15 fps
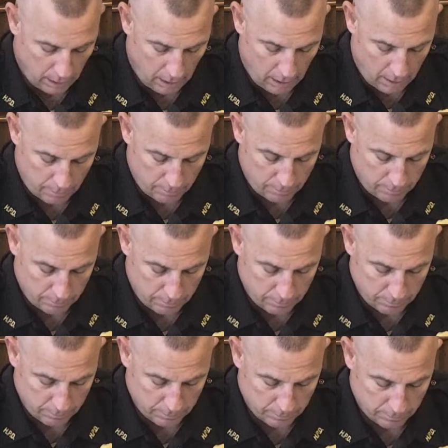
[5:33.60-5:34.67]
um,
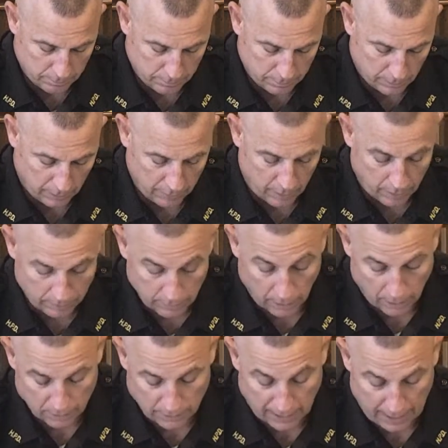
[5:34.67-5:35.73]
of our,
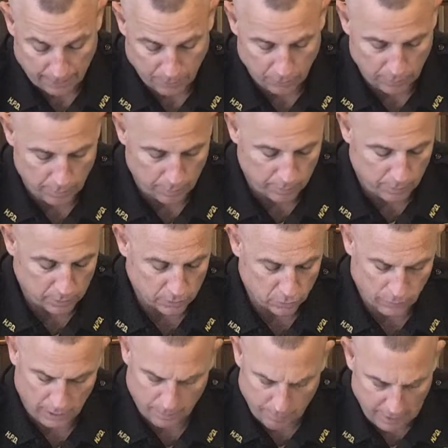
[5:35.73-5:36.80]
our top three
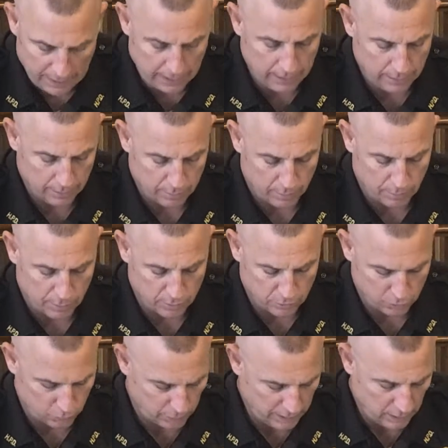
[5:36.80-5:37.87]
proposals. We had many
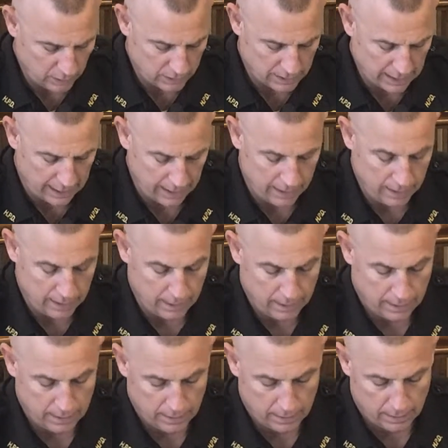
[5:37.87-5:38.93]
proposals we looked at.
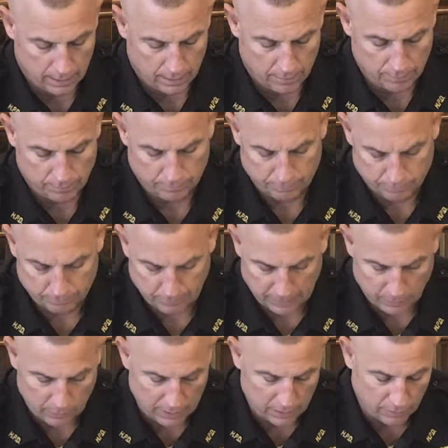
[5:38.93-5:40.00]
Um,
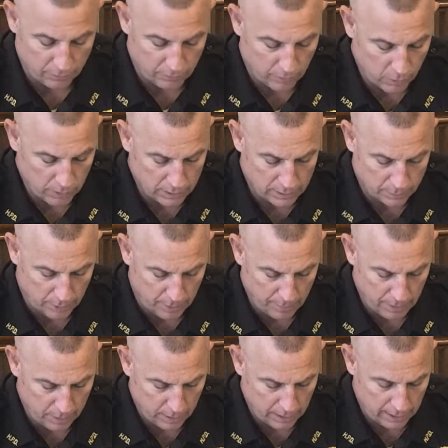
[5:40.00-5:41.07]
I wanted to focus
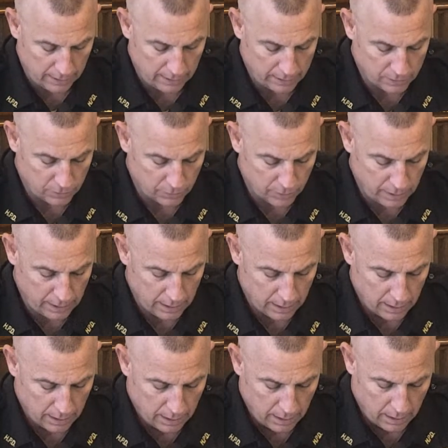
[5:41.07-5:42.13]
primarily on these three.
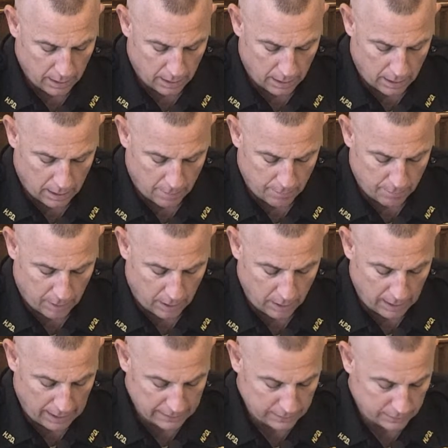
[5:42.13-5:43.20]
Um, our
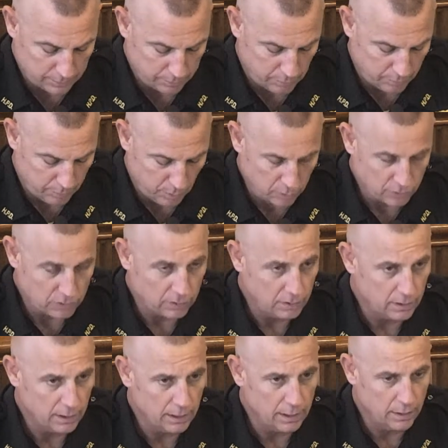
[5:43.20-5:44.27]
last
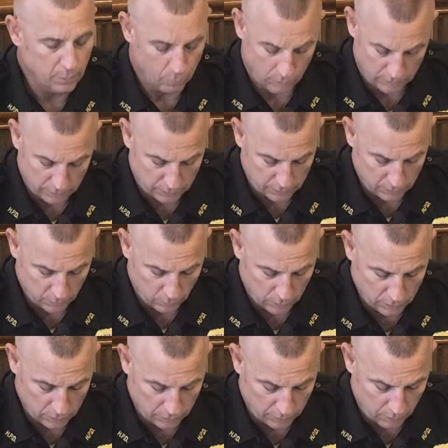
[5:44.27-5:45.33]
proposal was,
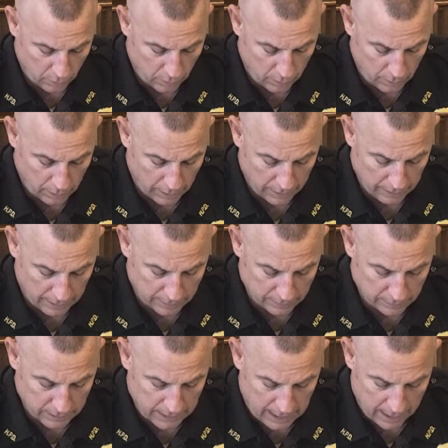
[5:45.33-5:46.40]
was for
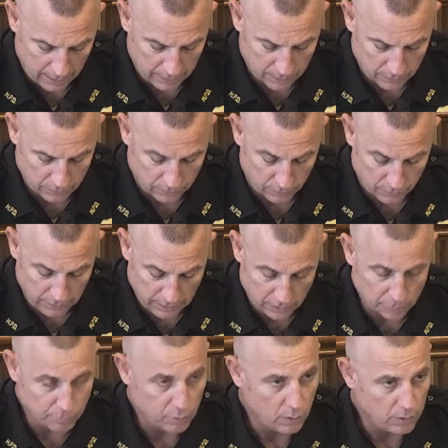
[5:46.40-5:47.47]
$1,000 for
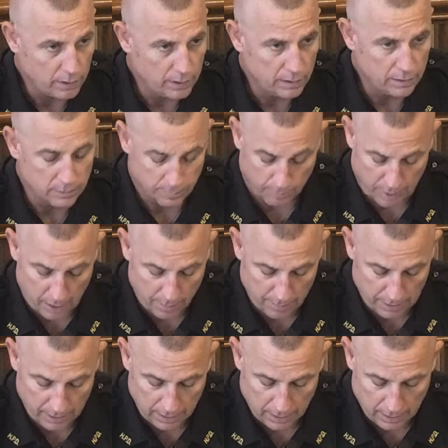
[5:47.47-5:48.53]
each employee of the
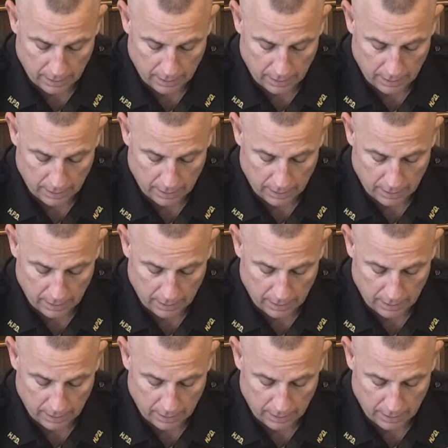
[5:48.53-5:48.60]
department